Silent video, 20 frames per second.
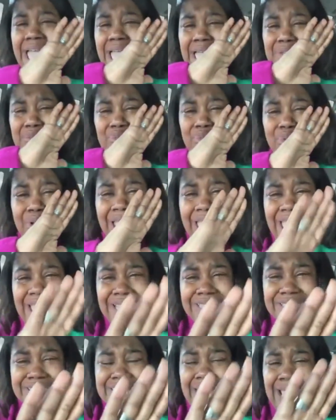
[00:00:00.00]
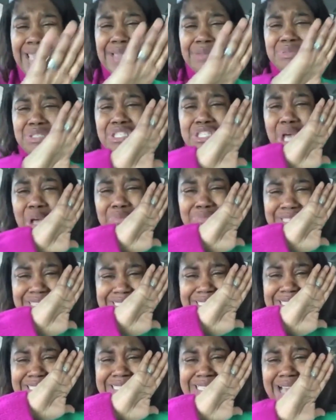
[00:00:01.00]
enraged. I am so
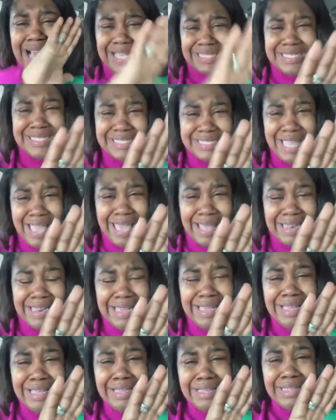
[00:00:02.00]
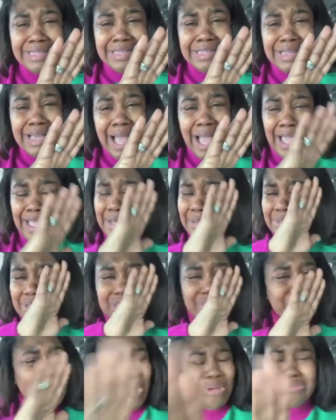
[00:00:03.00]
disgusted. I am
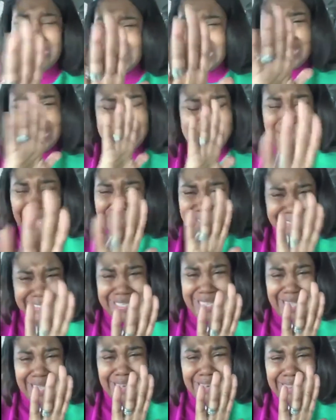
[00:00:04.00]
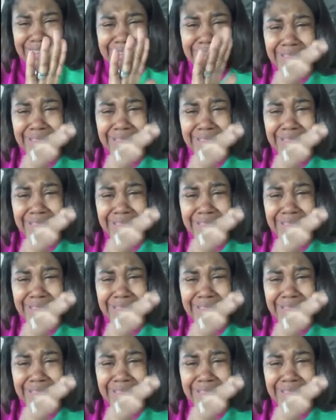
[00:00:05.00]
so disgusted.